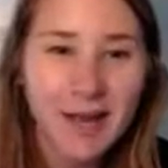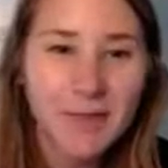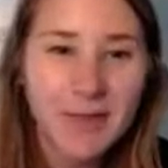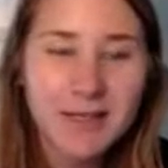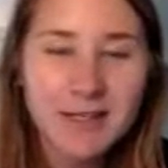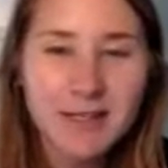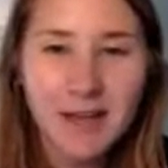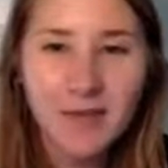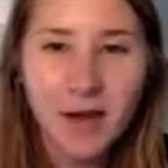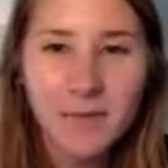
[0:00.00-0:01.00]
and pieces
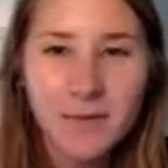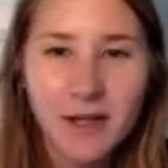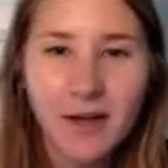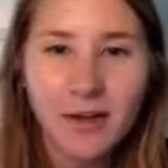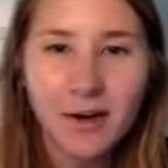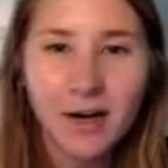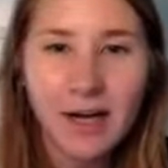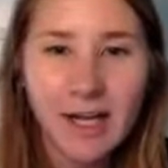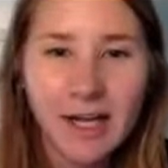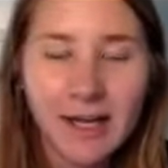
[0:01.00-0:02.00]
that have come
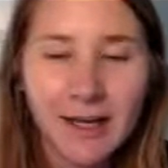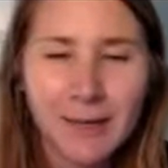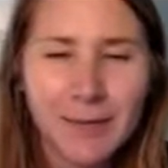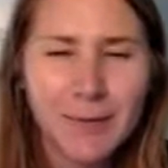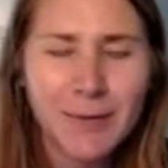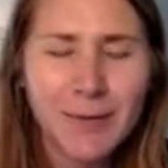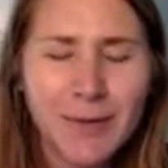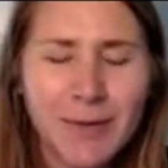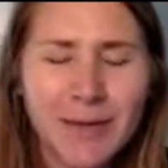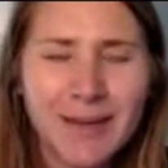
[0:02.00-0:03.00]
together, um, and
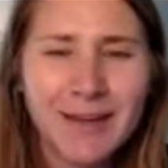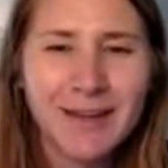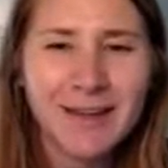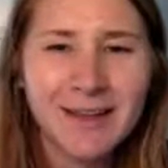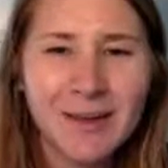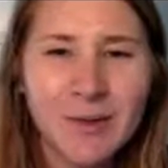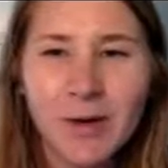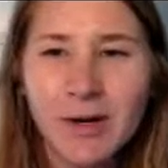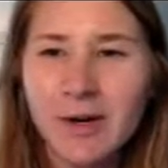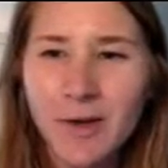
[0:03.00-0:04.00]
people are being,
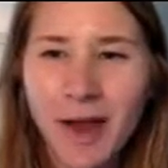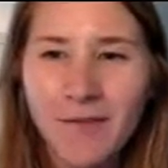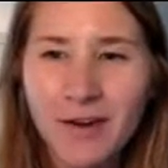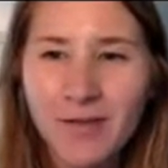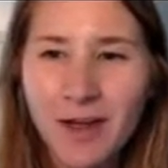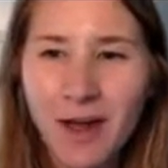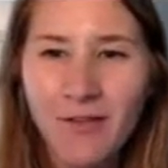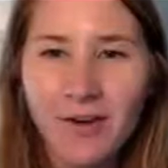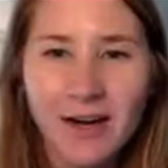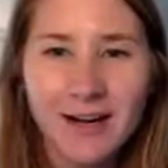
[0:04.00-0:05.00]
we're, we haven't even
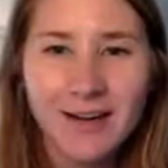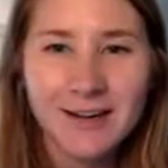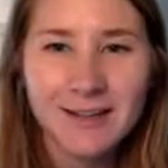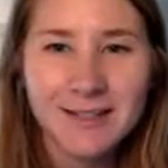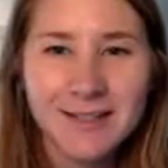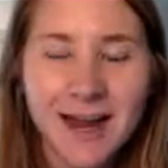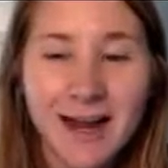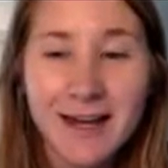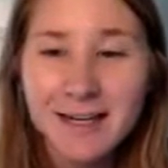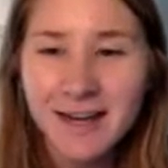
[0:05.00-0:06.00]
covered a
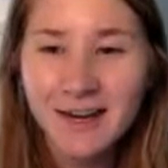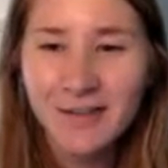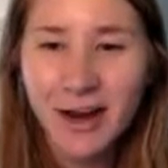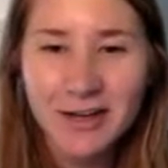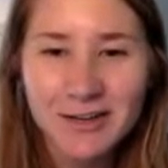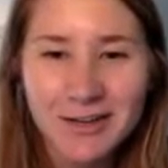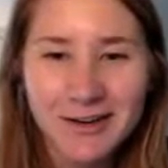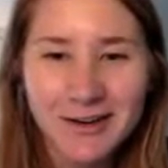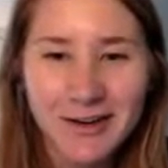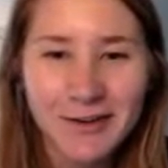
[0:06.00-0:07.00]
tiny, tiny
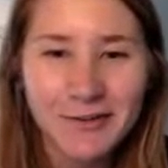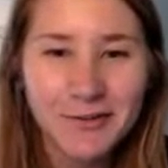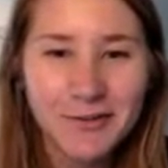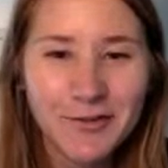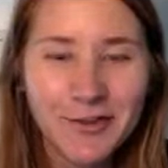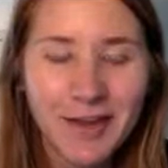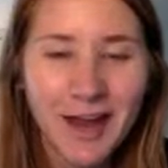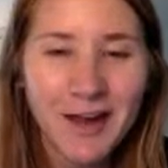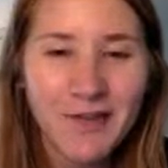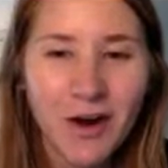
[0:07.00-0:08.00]
fraction of the
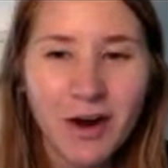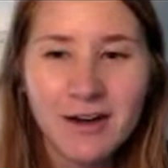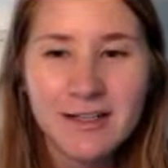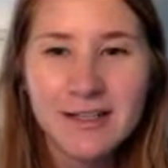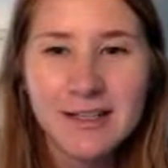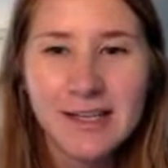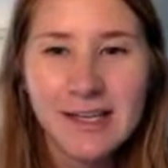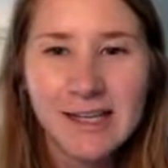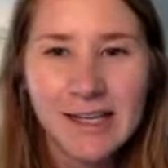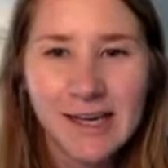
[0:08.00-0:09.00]
kind of art
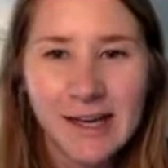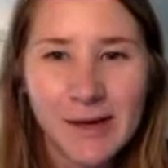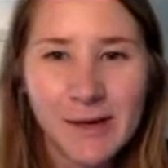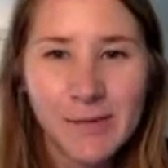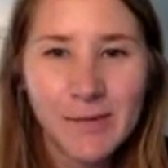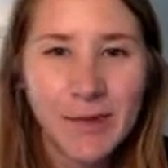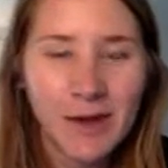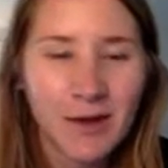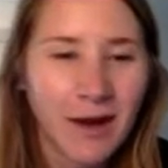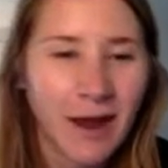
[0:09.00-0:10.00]
um,
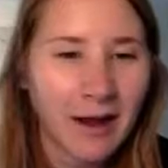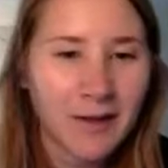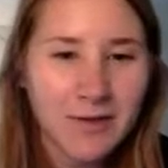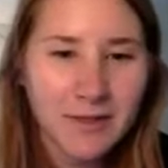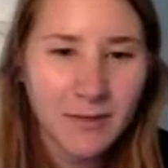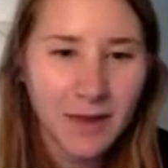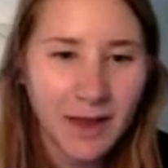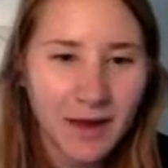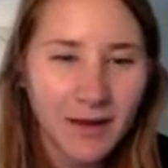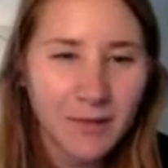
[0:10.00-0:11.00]
and art activism
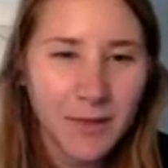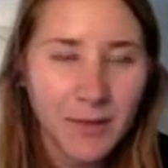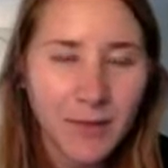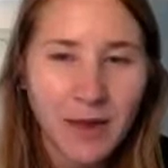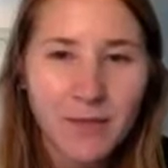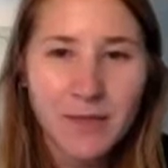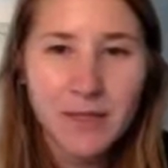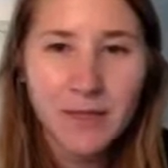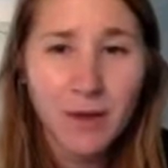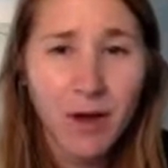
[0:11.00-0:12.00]
that people have
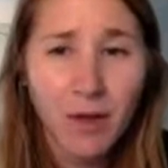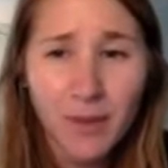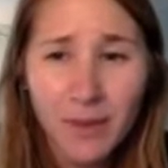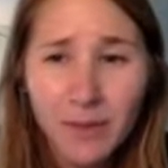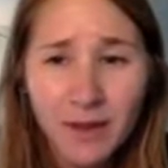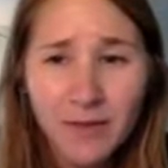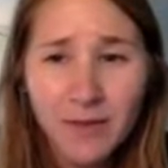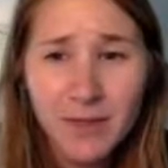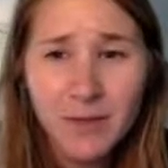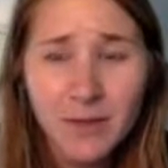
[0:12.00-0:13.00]
been doing, all people have
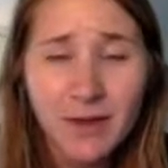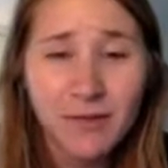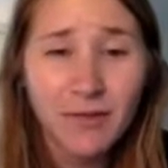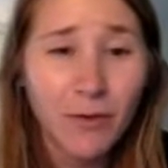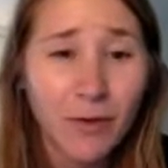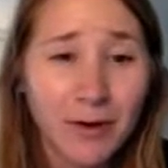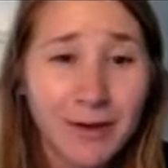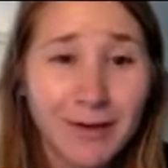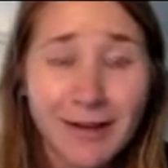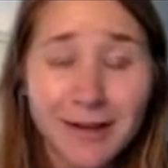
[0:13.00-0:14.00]
been doing
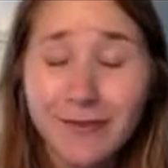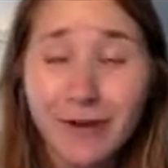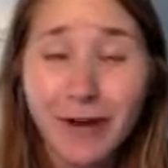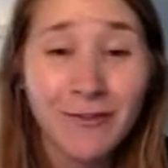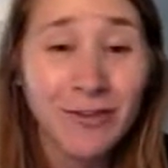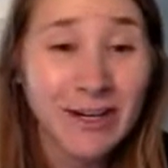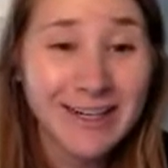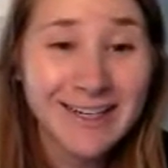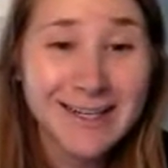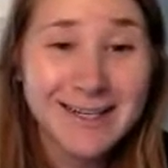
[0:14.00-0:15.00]
for like
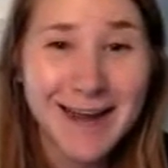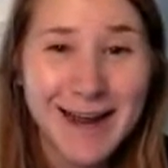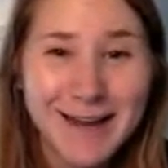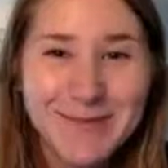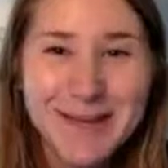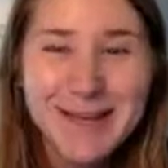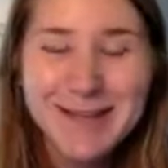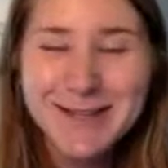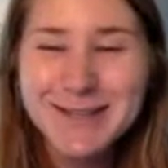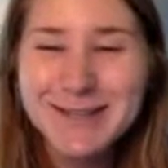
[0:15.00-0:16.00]
forever in time.
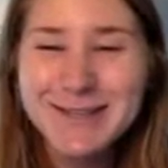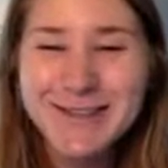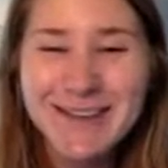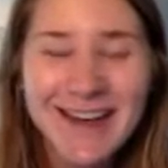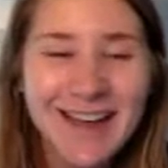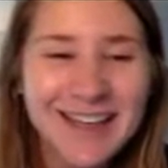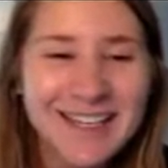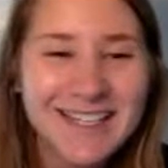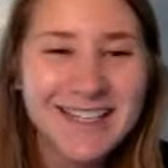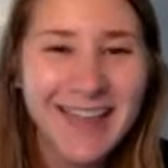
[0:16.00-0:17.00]
so just to
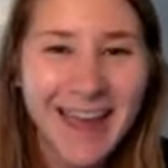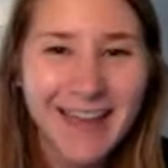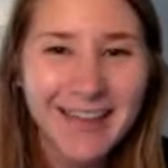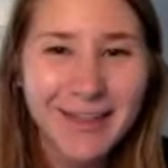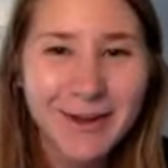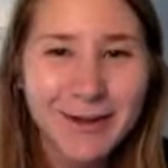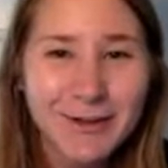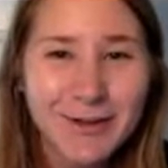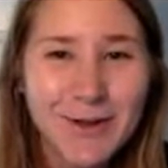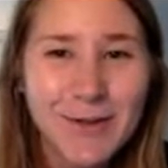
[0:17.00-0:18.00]
acknowledge that, that there are
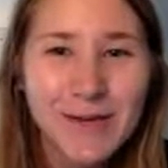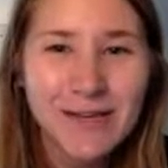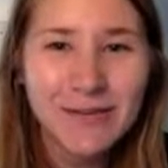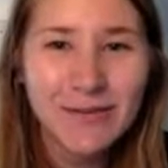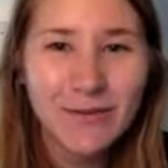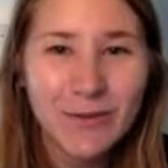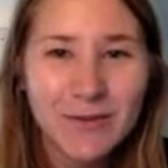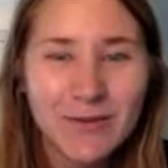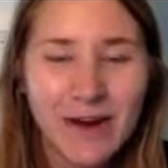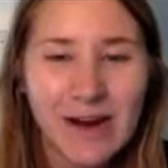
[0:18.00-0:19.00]
so many different
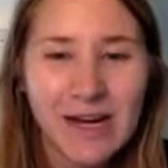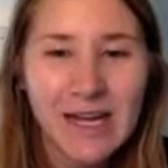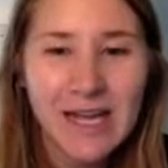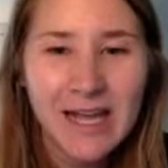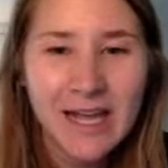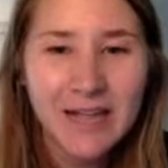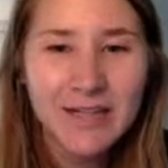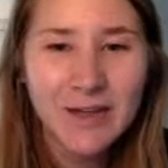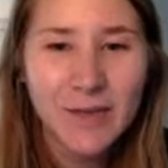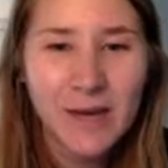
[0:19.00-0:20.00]
forms of art
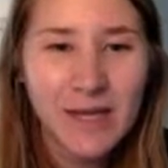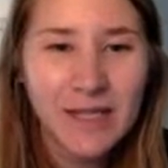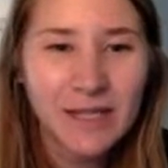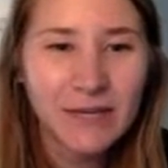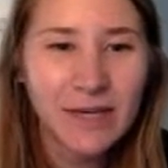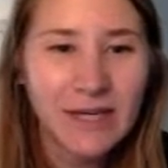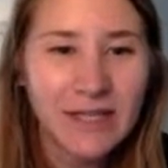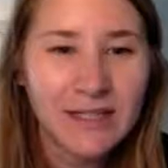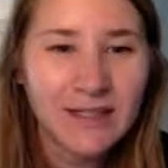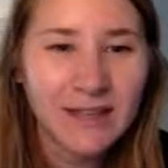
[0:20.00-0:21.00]
and so many
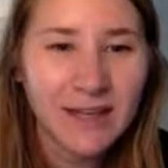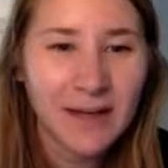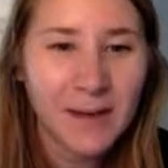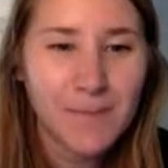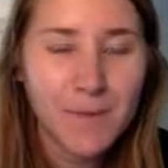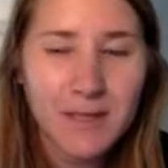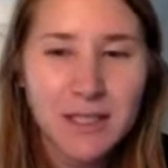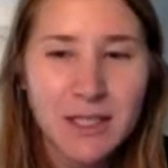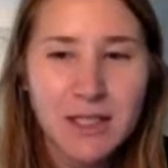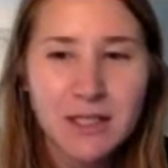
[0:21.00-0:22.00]
different um,
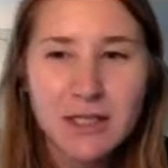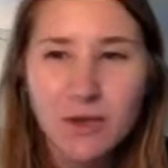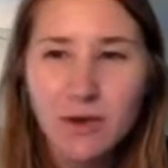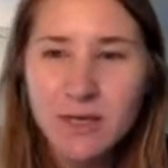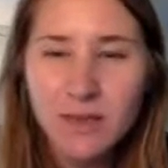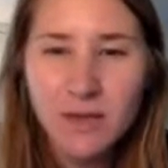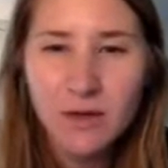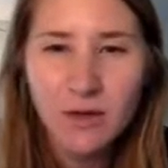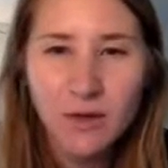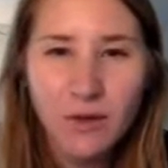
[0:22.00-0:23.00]
messages and stories being
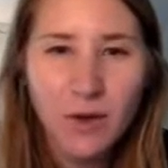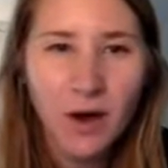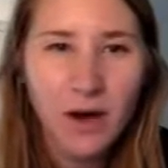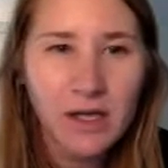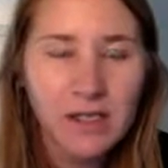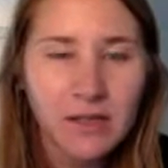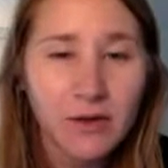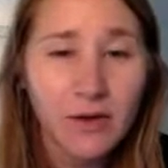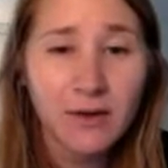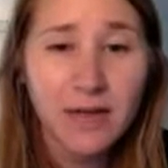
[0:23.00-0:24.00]
told through art
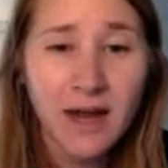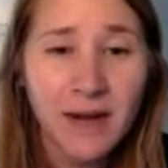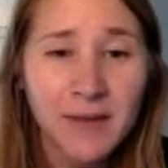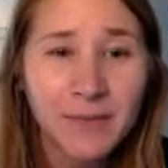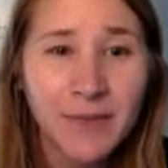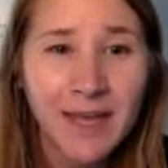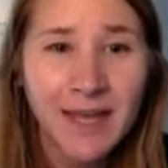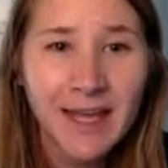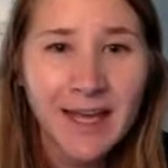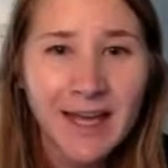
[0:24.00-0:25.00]
throughout time.
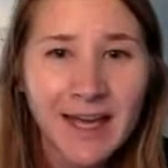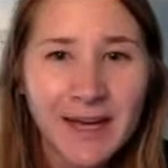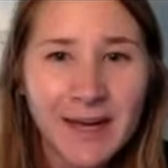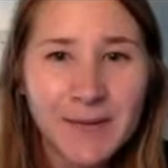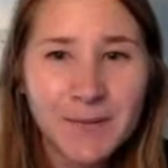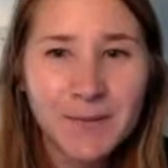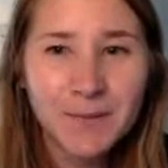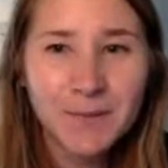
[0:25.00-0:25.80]
Um,